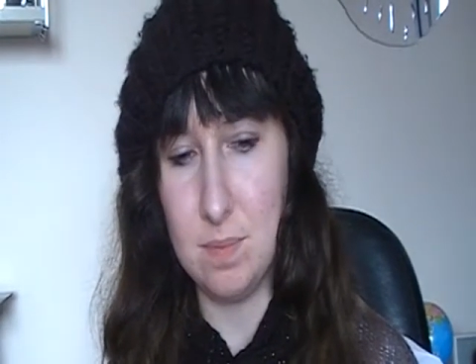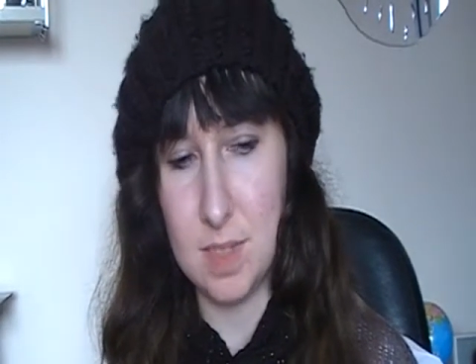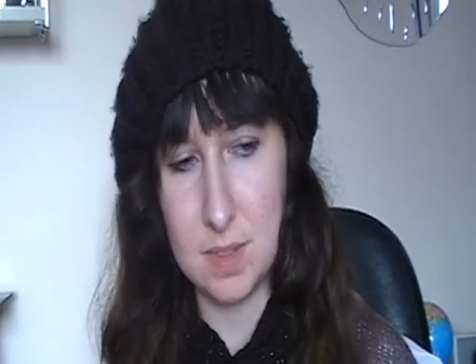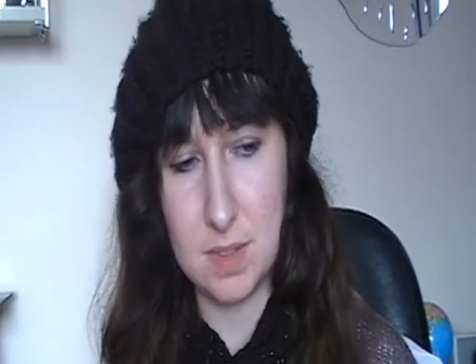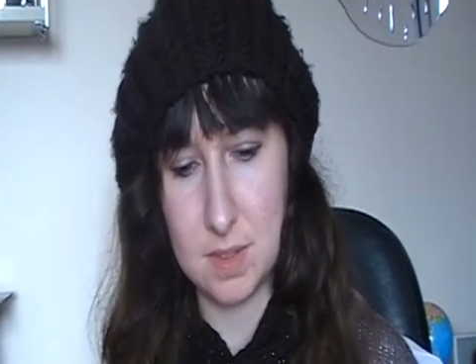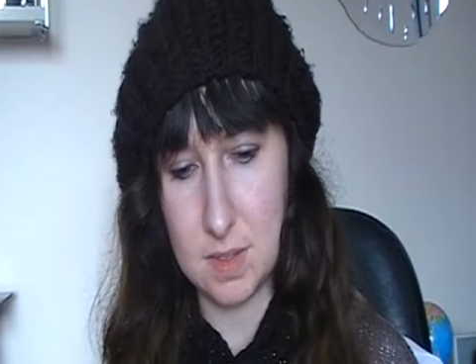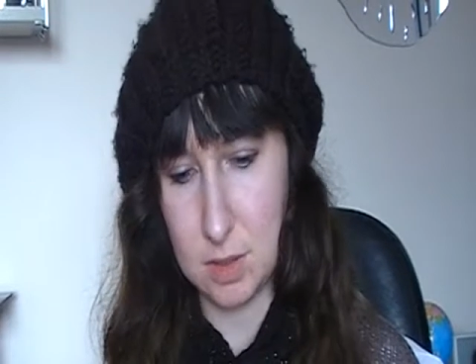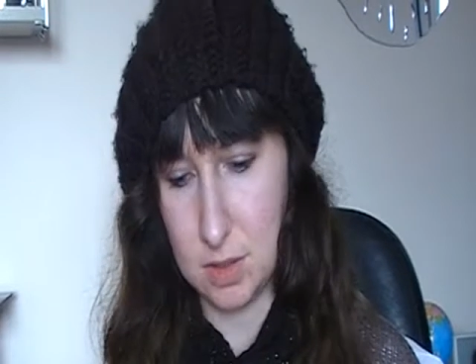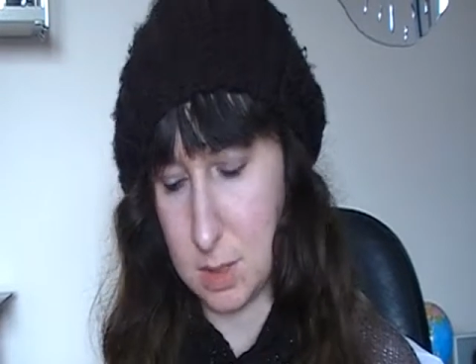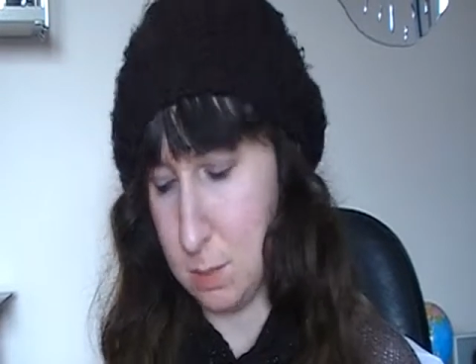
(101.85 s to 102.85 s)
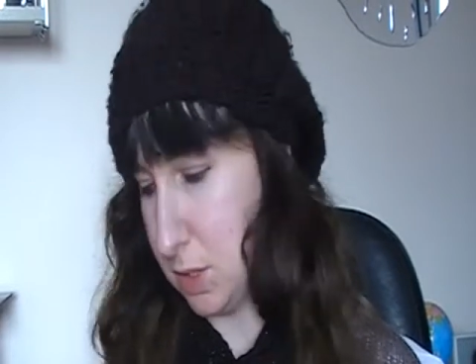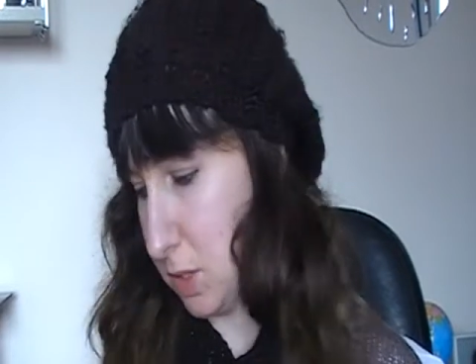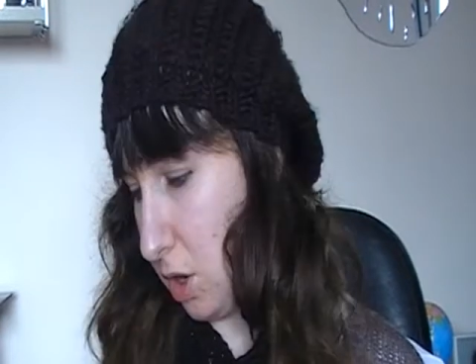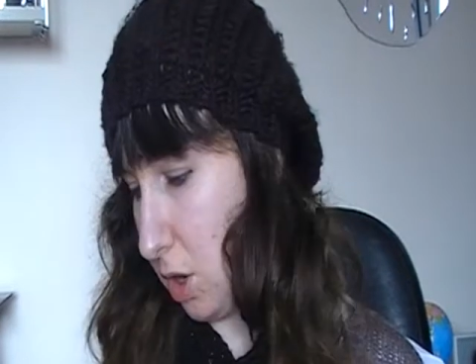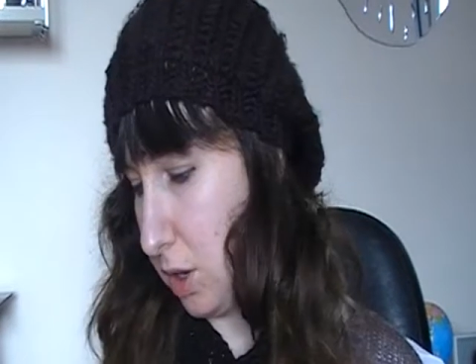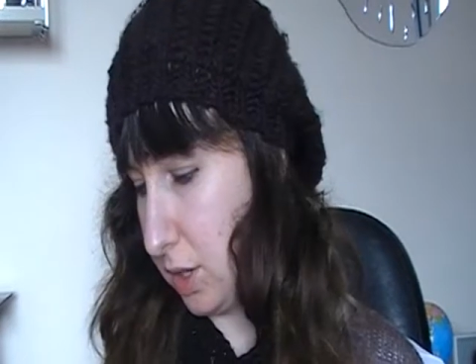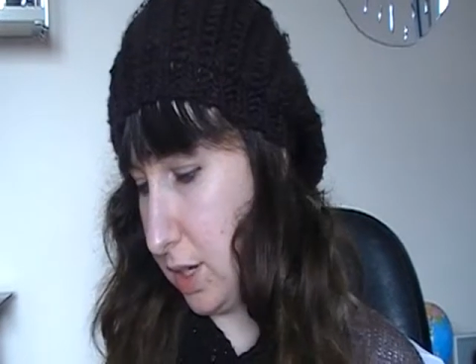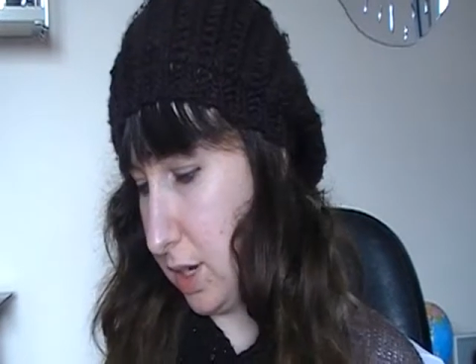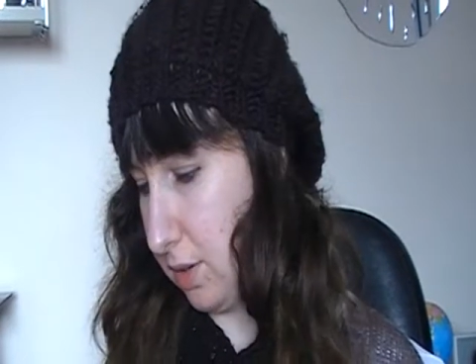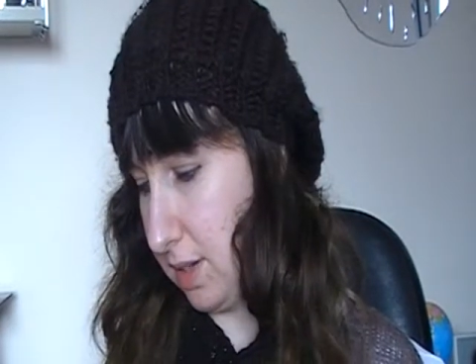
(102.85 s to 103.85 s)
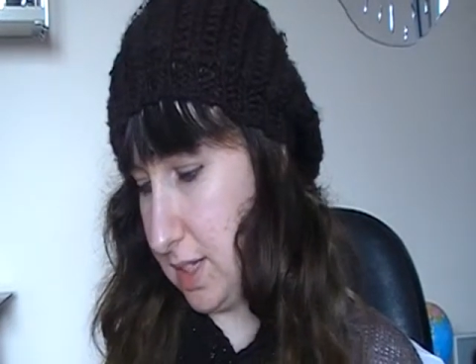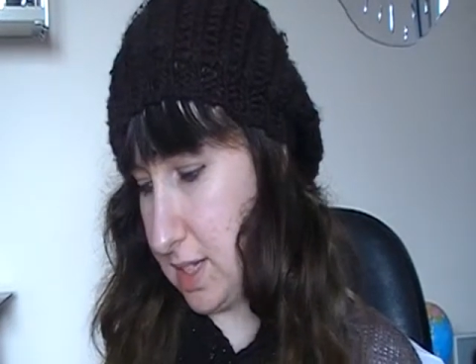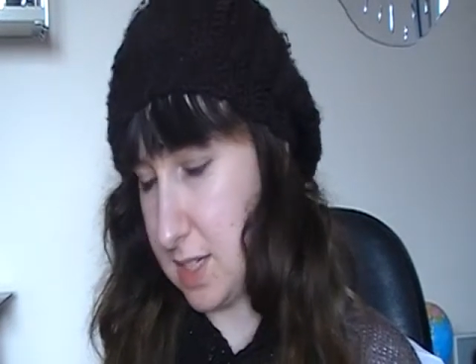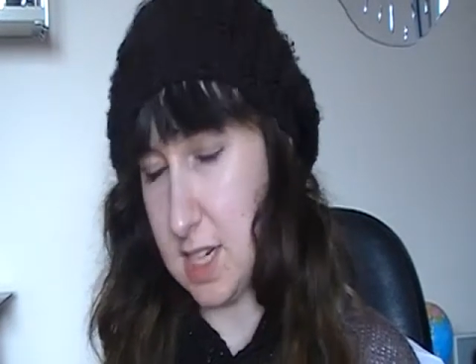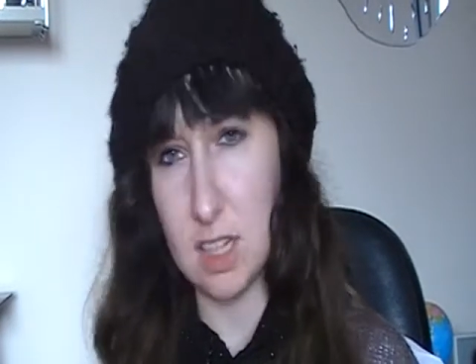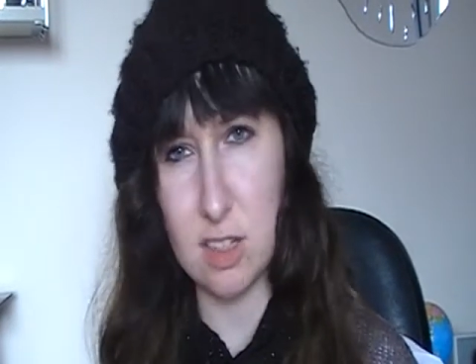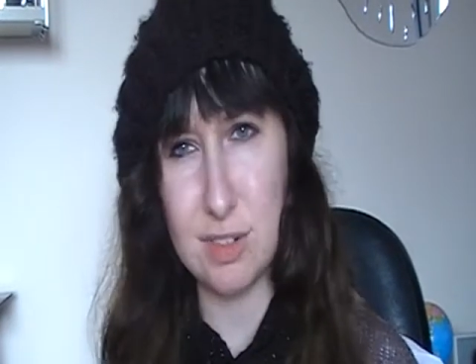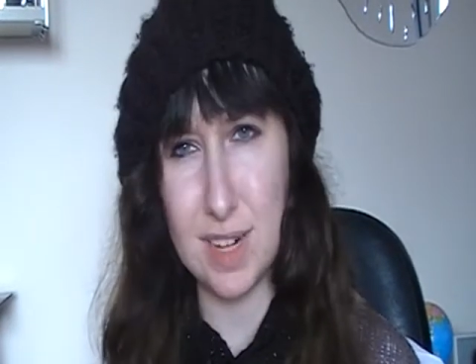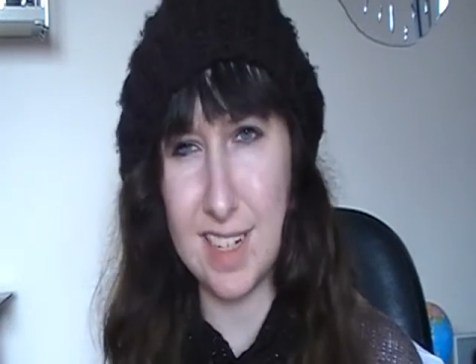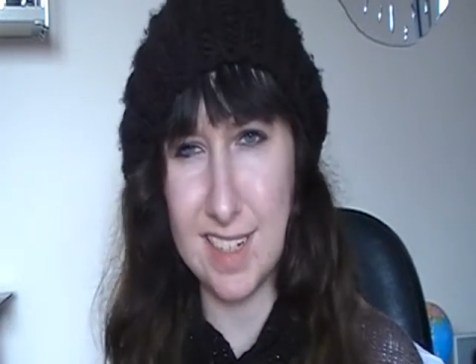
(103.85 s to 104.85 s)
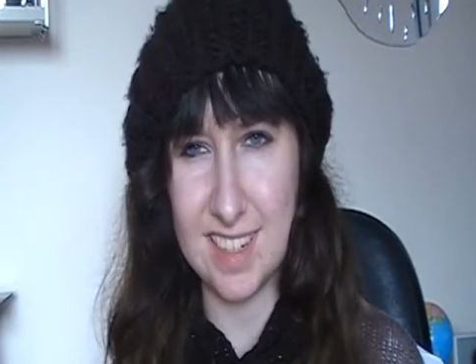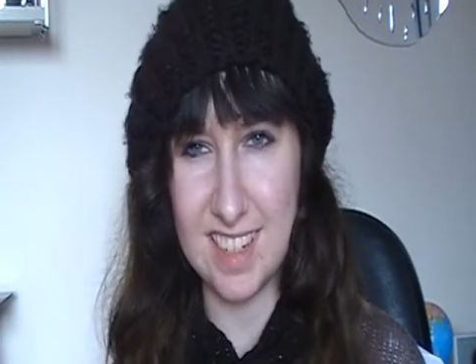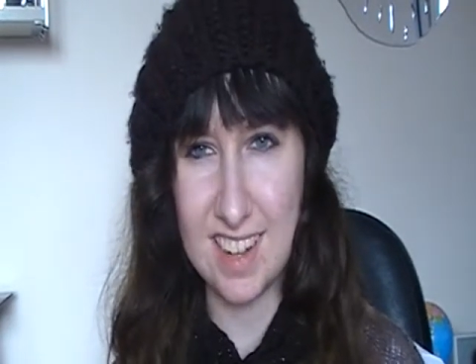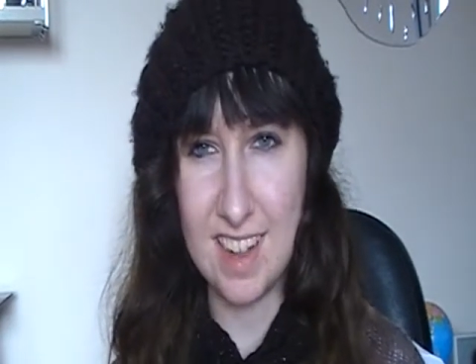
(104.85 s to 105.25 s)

this Christmas or you know at least illustrated